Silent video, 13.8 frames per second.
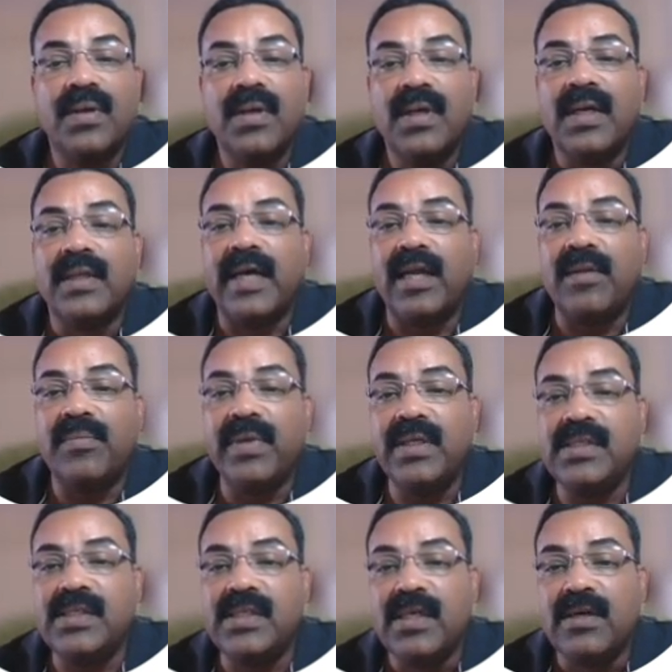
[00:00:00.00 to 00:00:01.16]
That
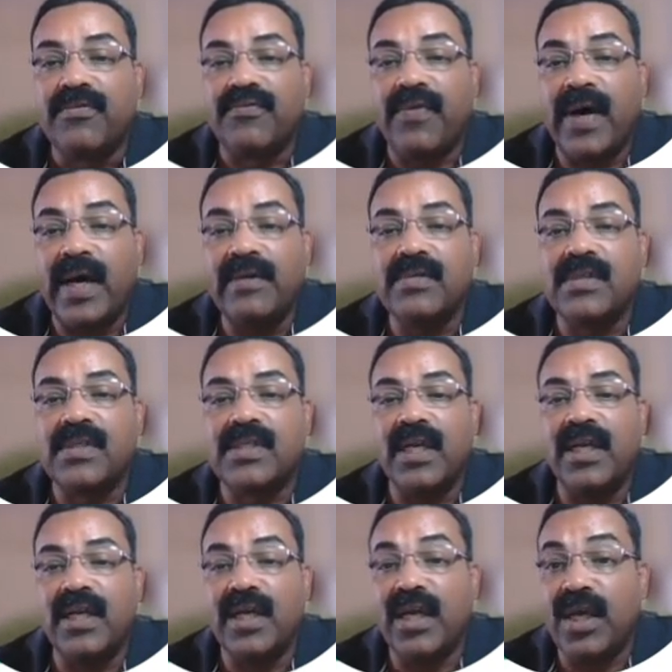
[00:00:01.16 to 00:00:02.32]
means 5z
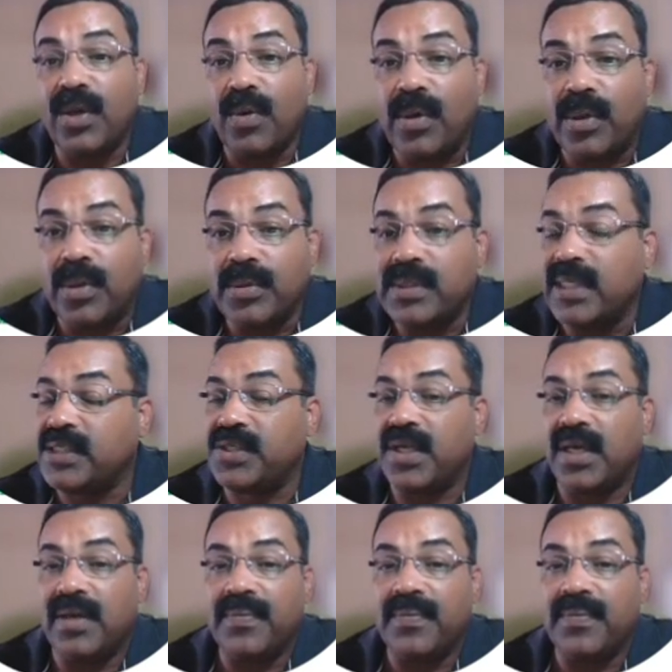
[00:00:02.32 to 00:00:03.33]
equal to 60.